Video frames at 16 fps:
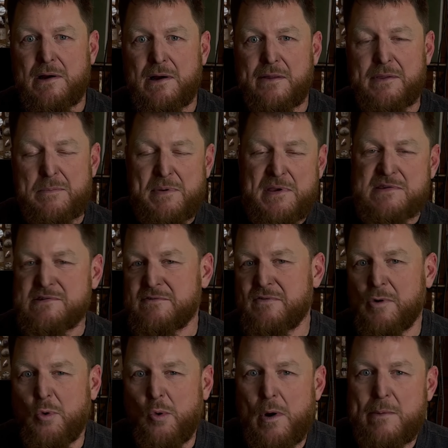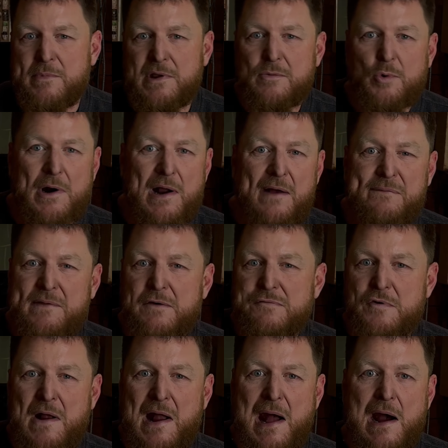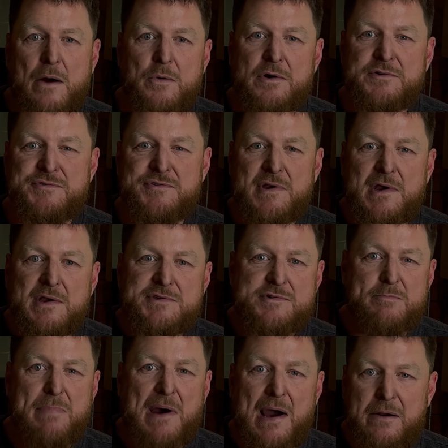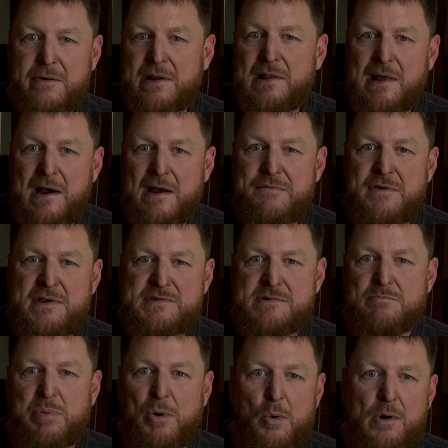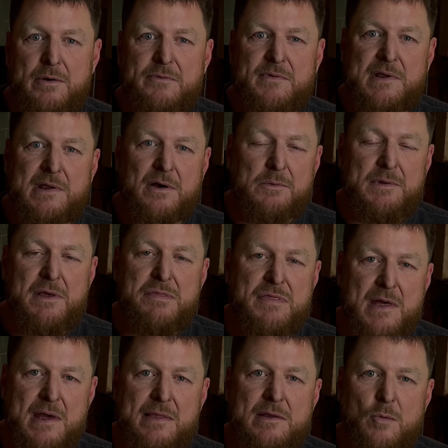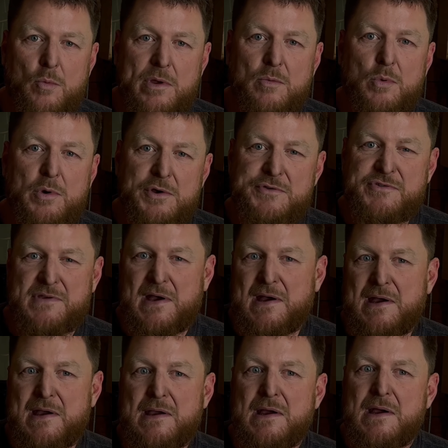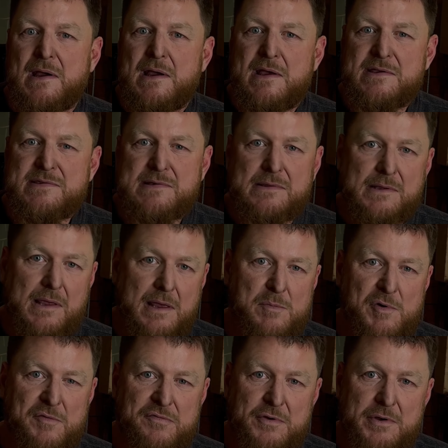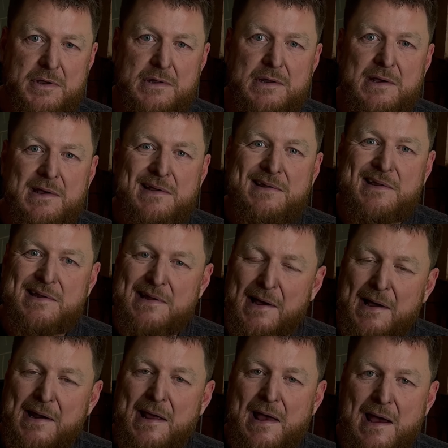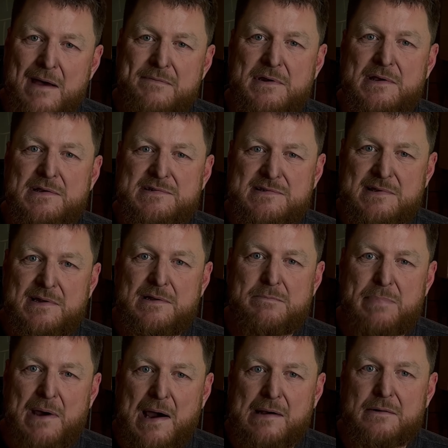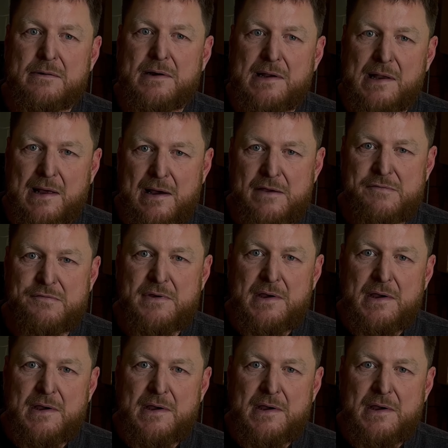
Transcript: the pieces of equipment. We're out there for hours. So battery life is important. The only thing that we will say is that the Kimafun did not have an extended battery life.